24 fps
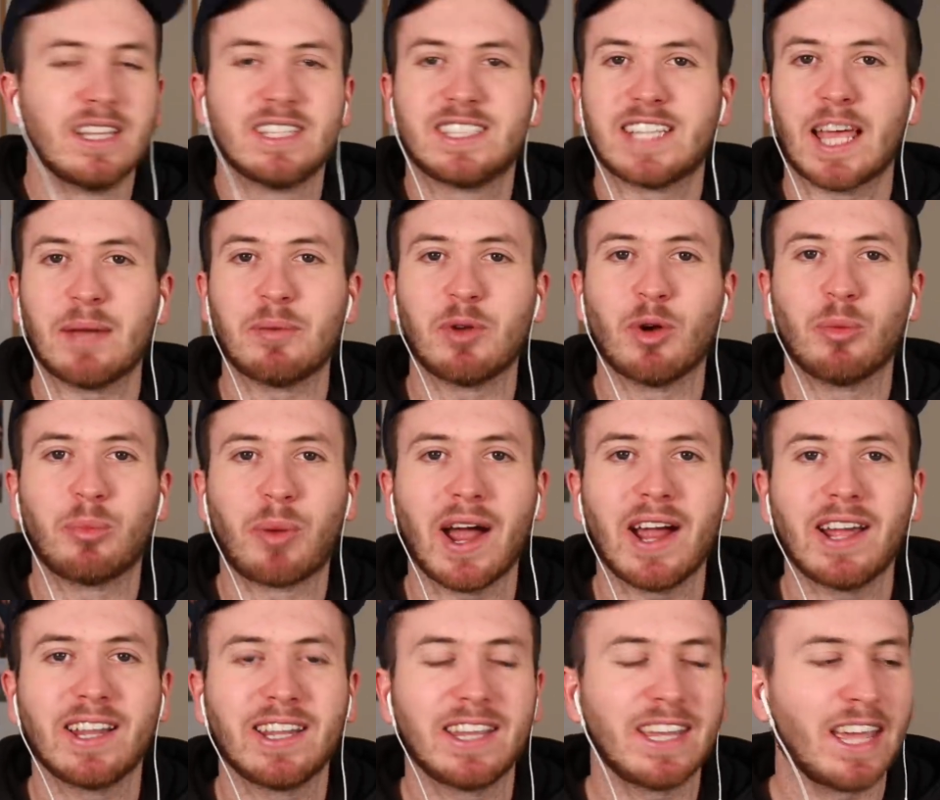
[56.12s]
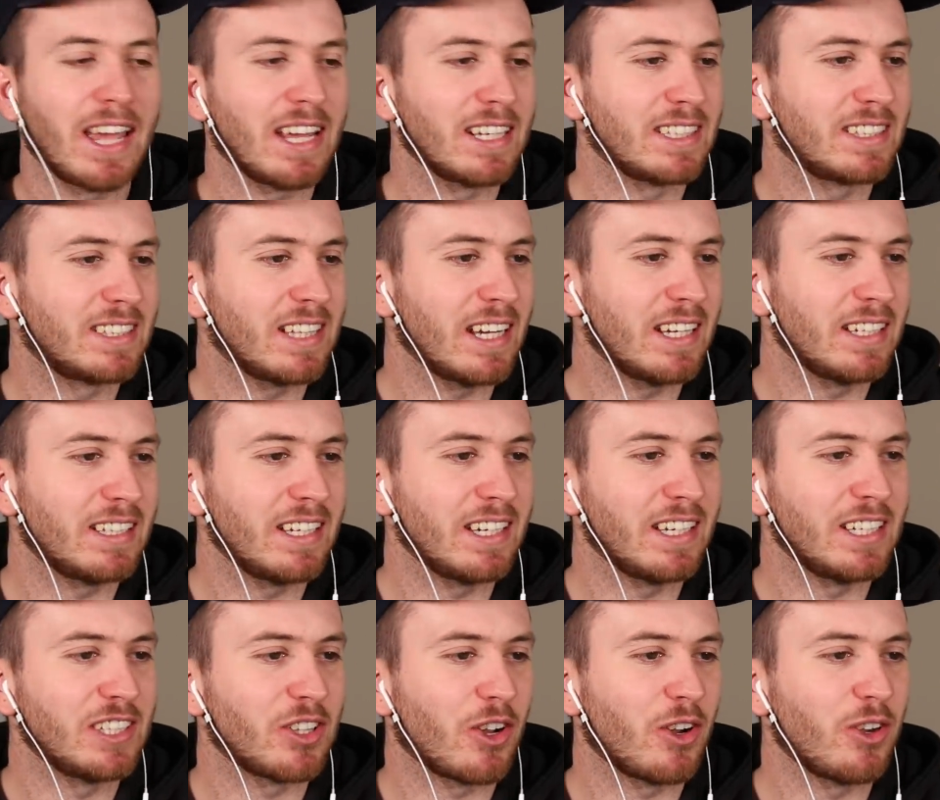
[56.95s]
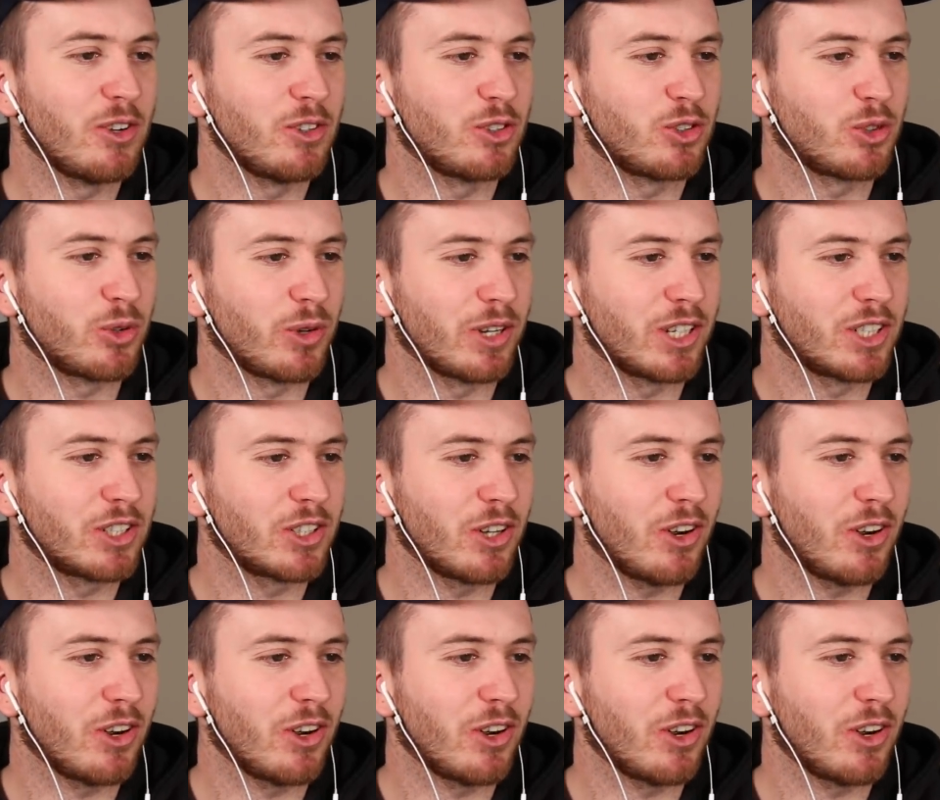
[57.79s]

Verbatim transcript: Samuel Bailey has sent in his own trick